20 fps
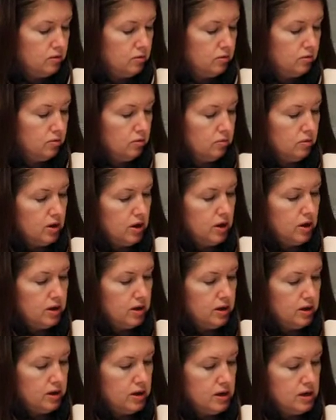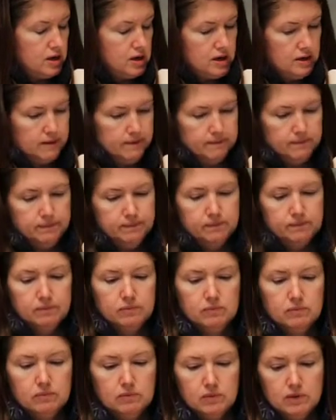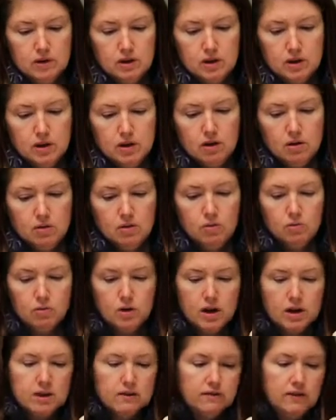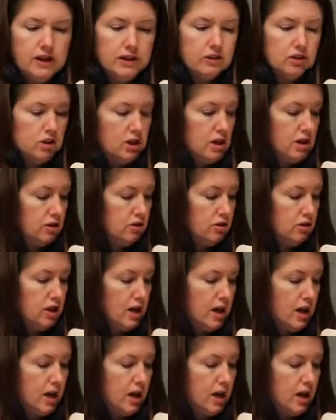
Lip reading: Run. What if I change the